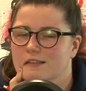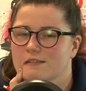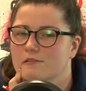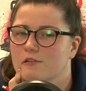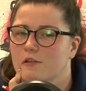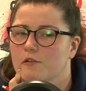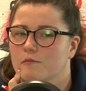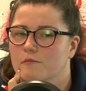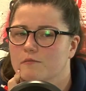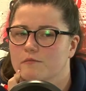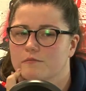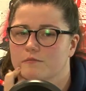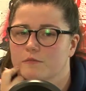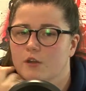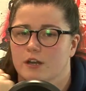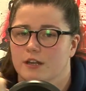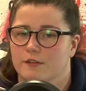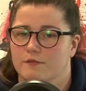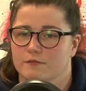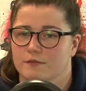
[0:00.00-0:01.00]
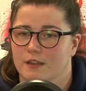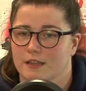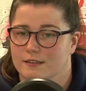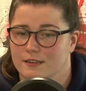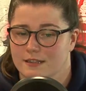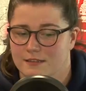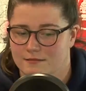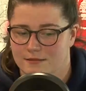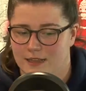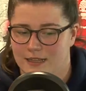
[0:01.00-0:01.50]
no, not even
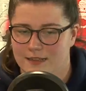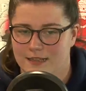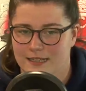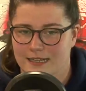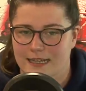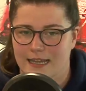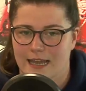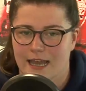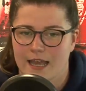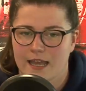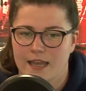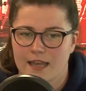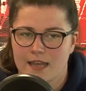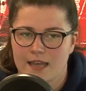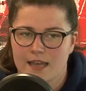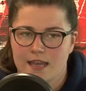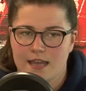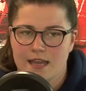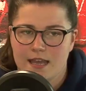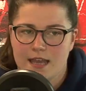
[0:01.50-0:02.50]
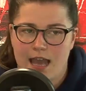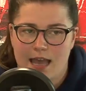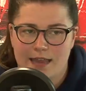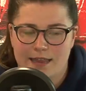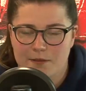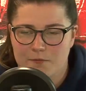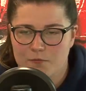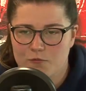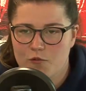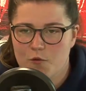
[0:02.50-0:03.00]
that they're here." And
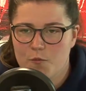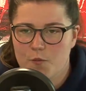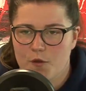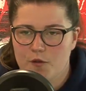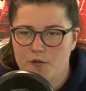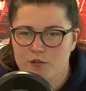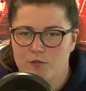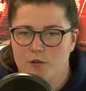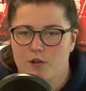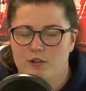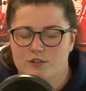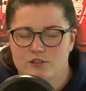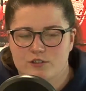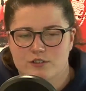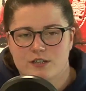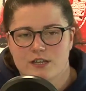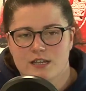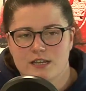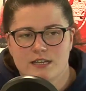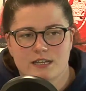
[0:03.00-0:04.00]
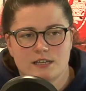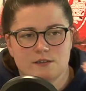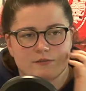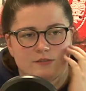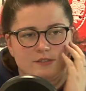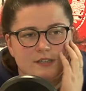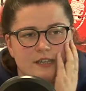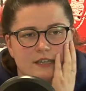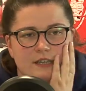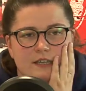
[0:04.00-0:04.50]
like we were both watching it, and he
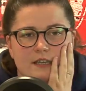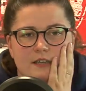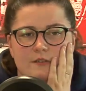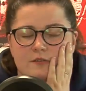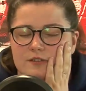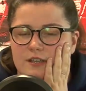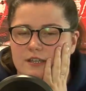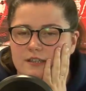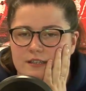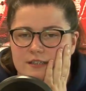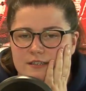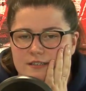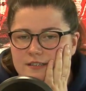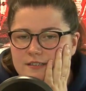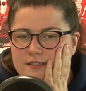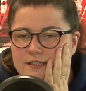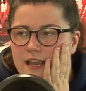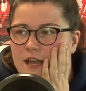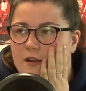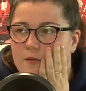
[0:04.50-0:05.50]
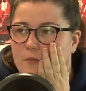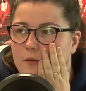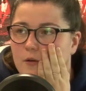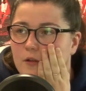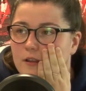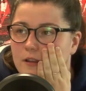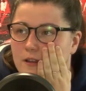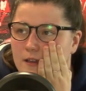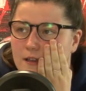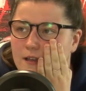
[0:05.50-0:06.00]
was like, "This is
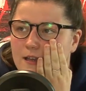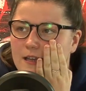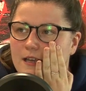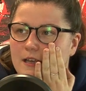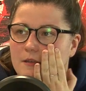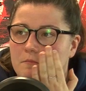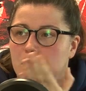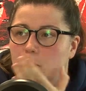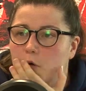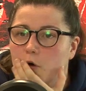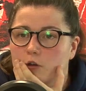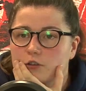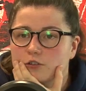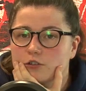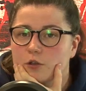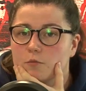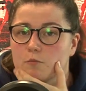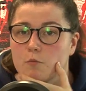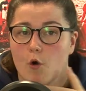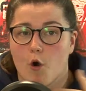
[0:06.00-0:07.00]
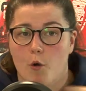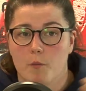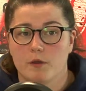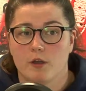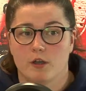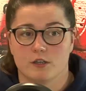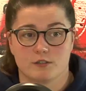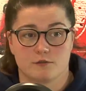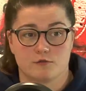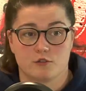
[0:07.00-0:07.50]
terrible." More
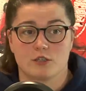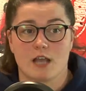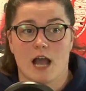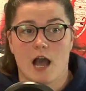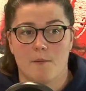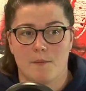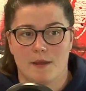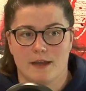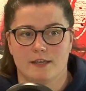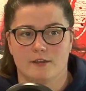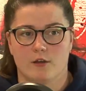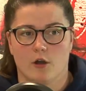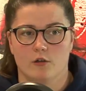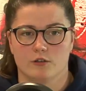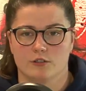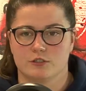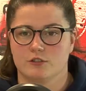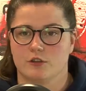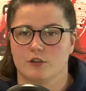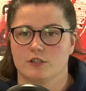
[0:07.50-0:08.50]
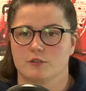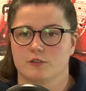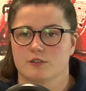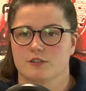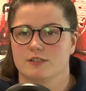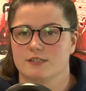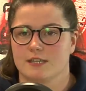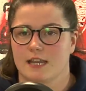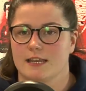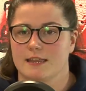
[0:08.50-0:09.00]
because of just how many goals scored. He
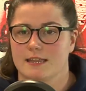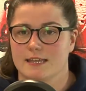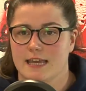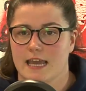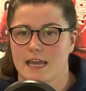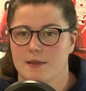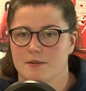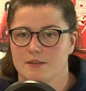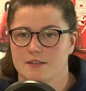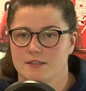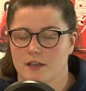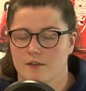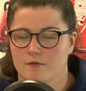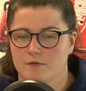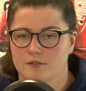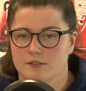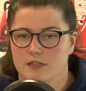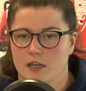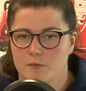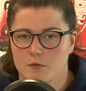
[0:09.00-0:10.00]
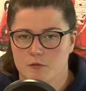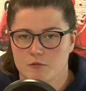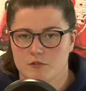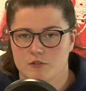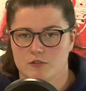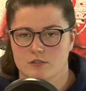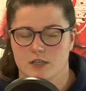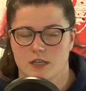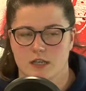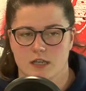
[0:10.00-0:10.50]
doesn't say in the game itself was terrible. It was
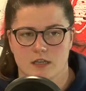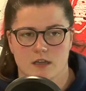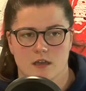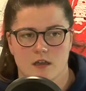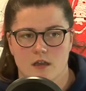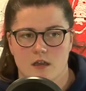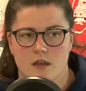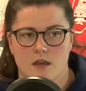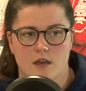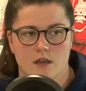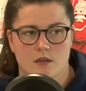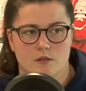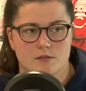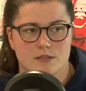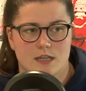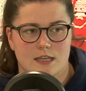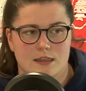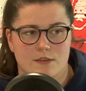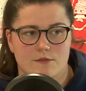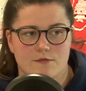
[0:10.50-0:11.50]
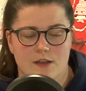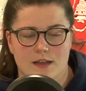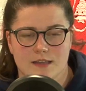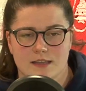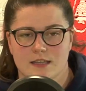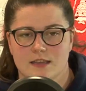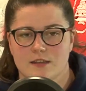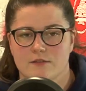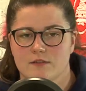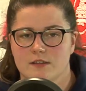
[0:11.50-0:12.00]
just like, he was like, the fact
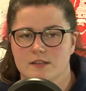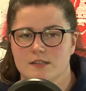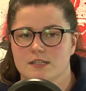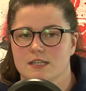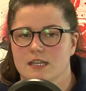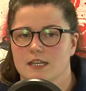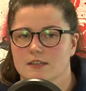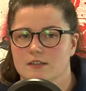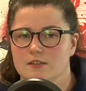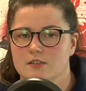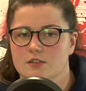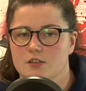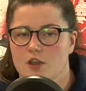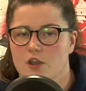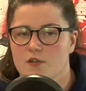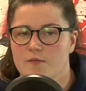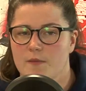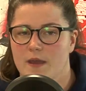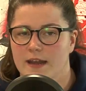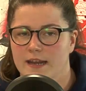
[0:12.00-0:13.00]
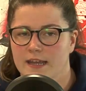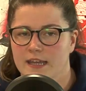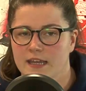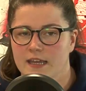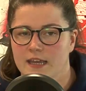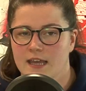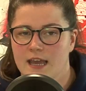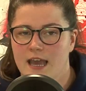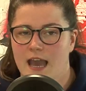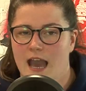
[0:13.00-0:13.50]
that they've conceded so
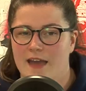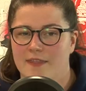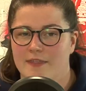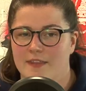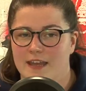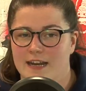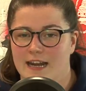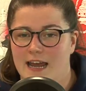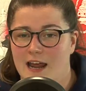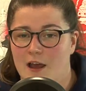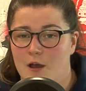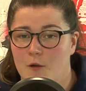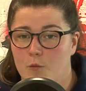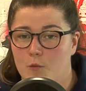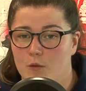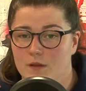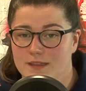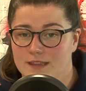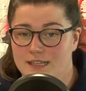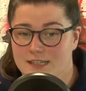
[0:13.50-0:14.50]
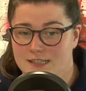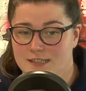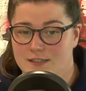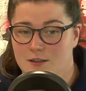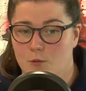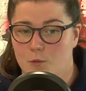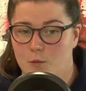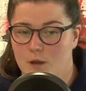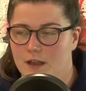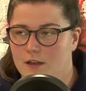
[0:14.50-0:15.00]
many, and they're this is
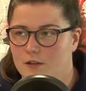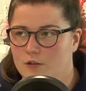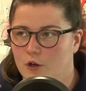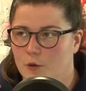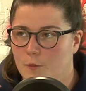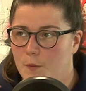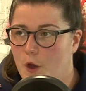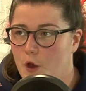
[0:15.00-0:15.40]
the World Cup